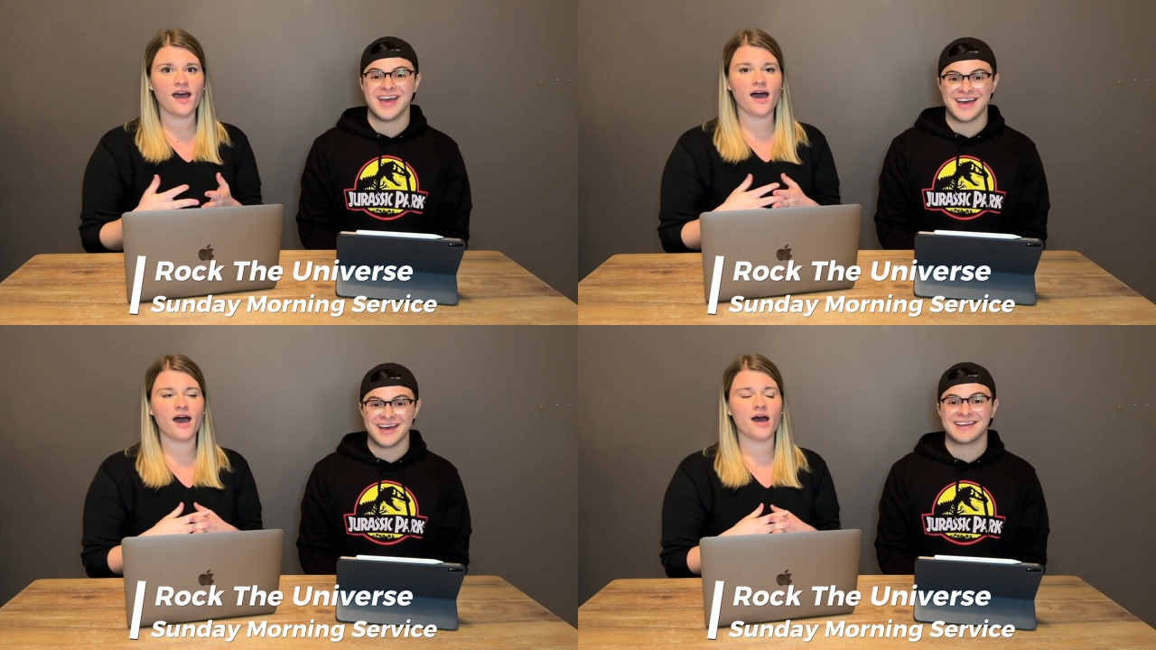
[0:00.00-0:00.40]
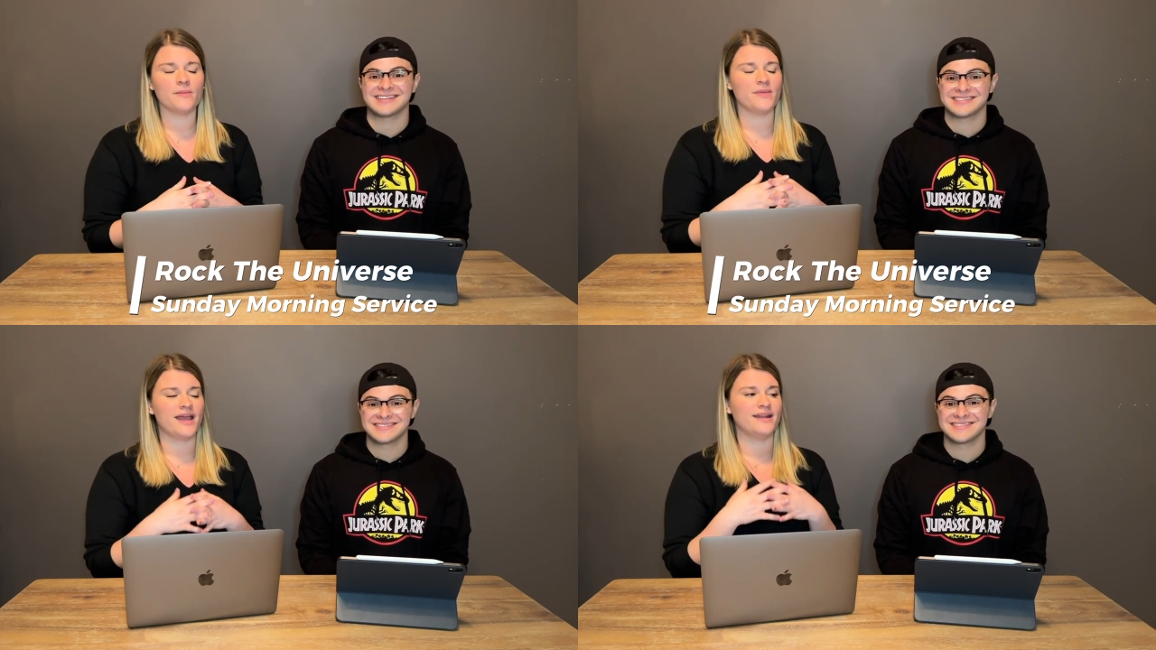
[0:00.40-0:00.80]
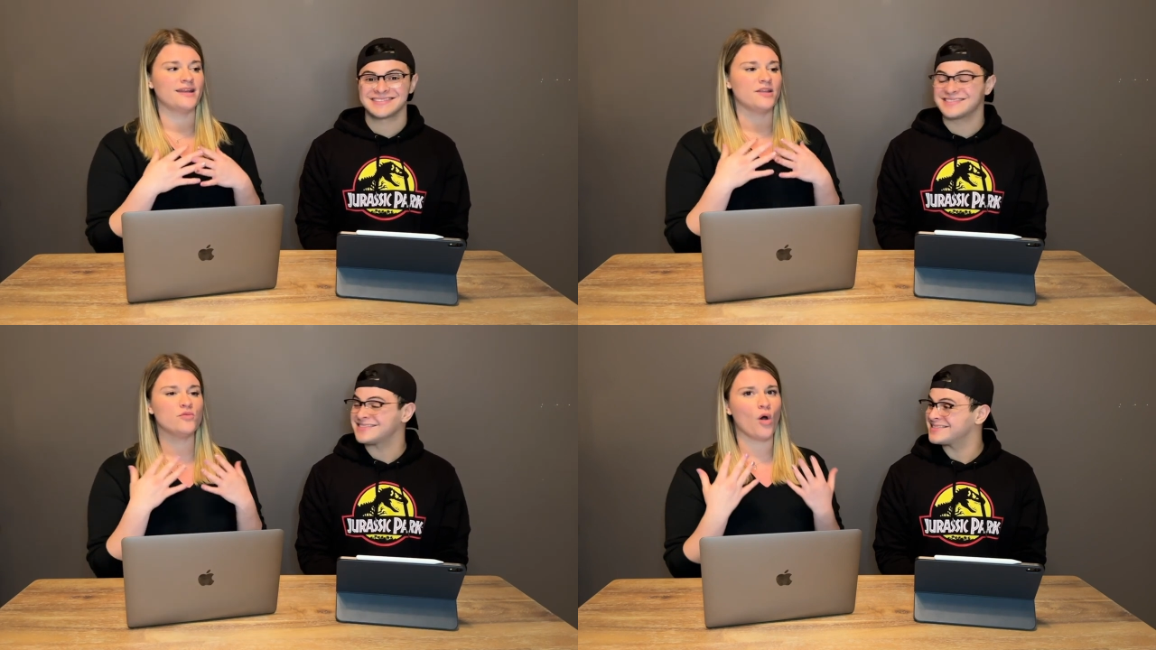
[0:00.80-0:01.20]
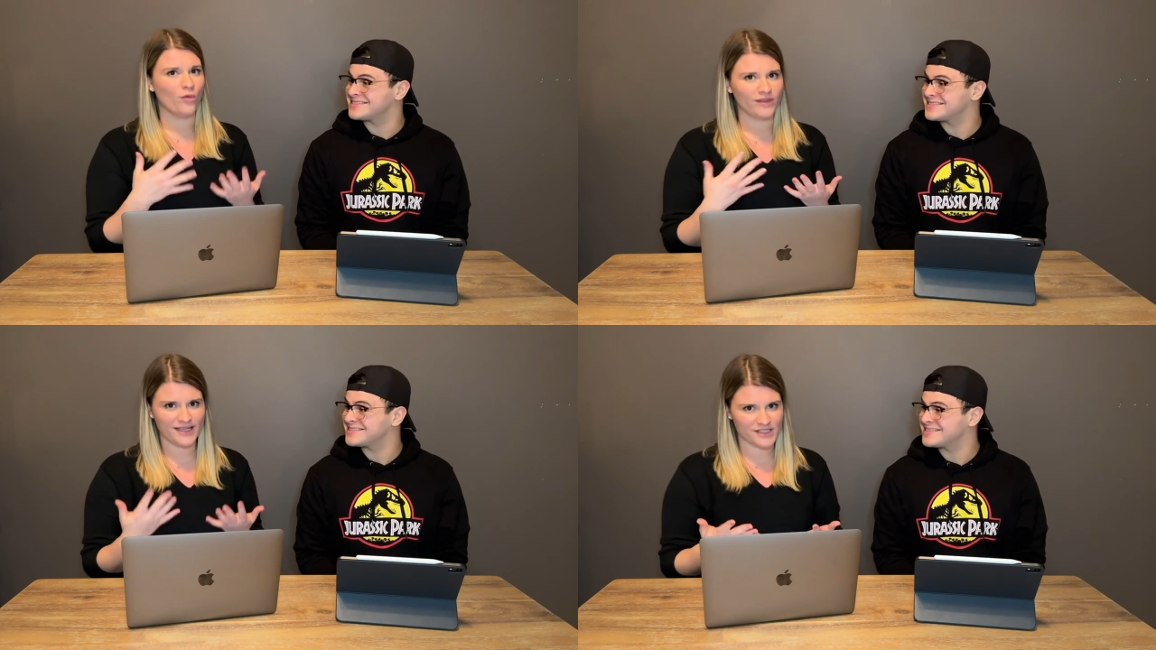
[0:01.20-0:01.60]
Speaker 1: um, and you
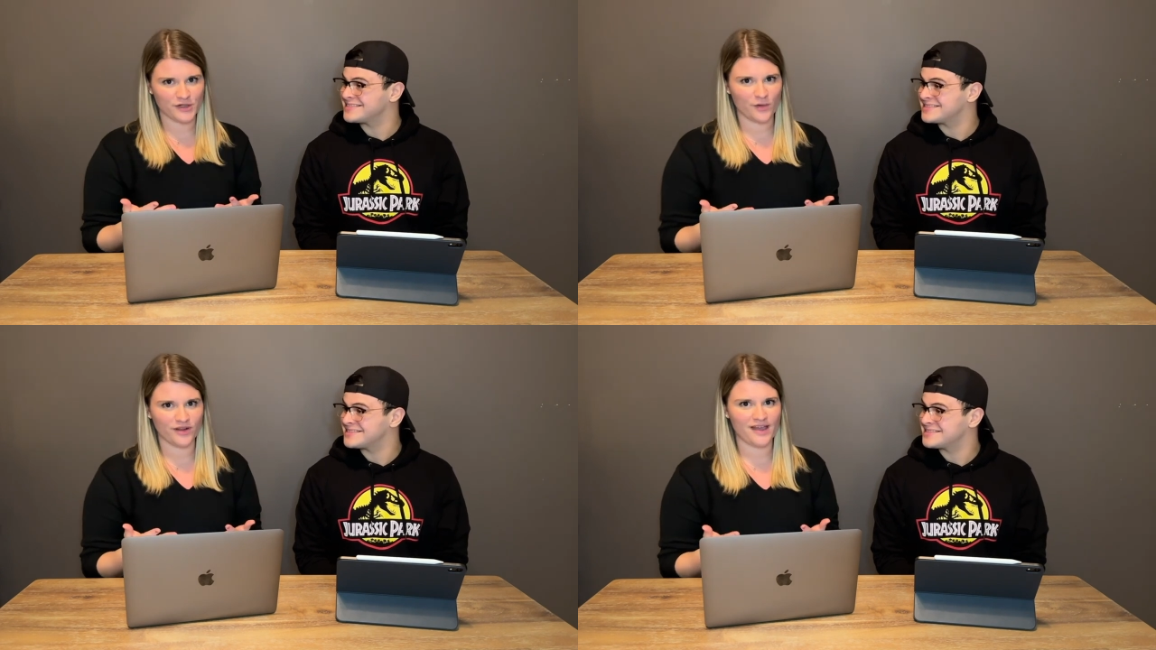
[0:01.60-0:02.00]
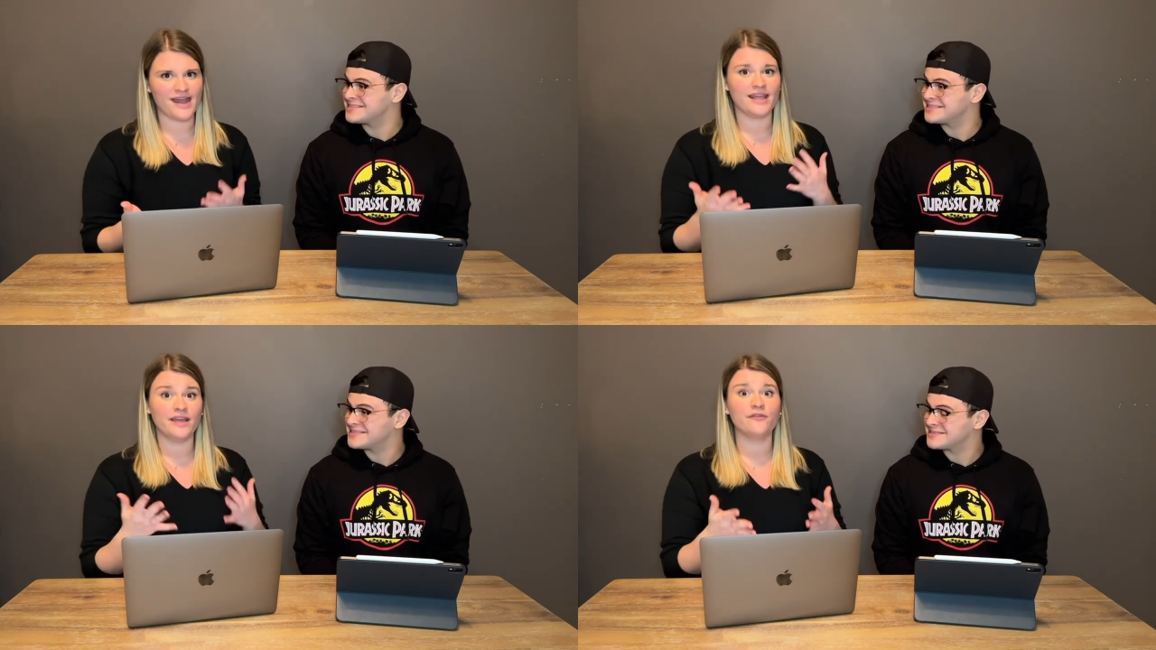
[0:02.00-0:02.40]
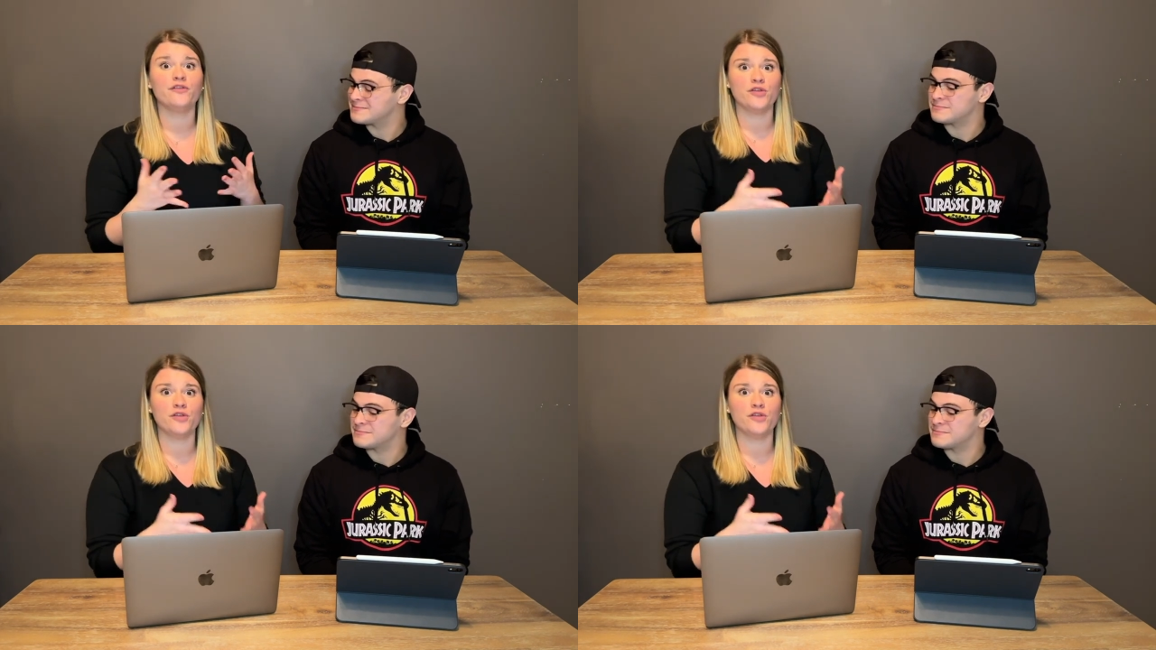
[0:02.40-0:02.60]
only get to go to that if